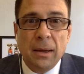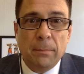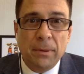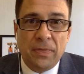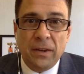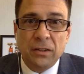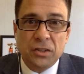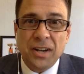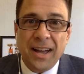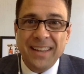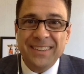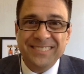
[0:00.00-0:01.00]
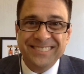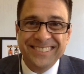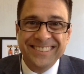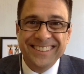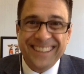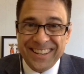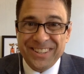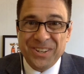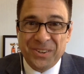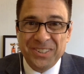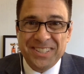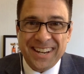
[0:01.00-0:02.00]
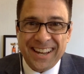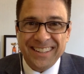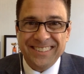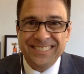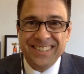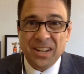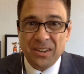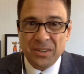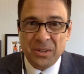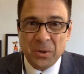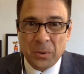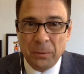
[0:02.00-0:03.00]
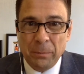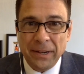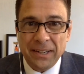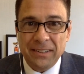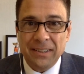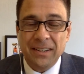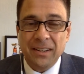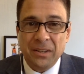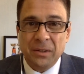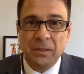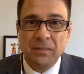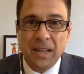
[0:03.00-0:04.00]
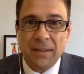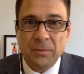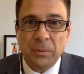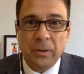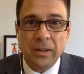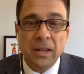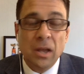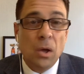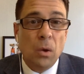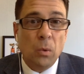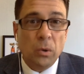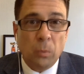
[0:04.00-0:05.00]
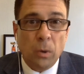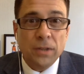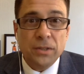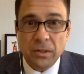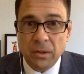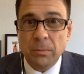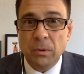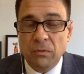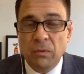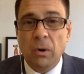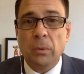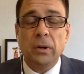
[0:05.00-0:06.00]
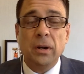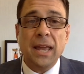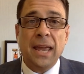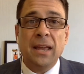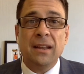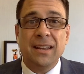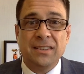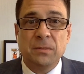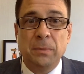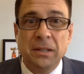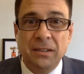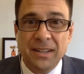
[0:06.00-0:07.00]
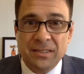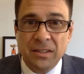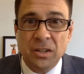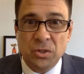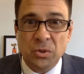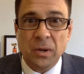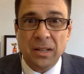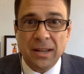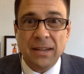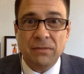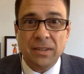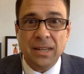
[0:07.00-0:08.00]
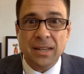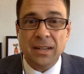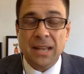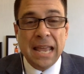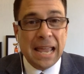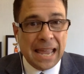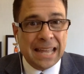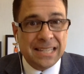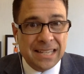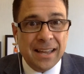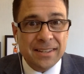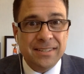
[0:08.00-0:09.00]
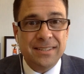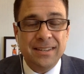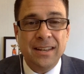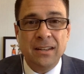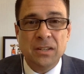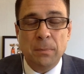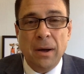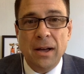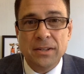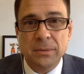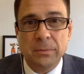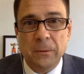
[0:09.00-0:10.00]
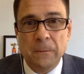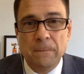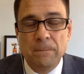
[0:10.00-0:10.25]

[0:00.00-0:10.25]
but their child, your child, your parent, your loved one would want you to move forward and experience and enjoy life again. And yes, it is possible.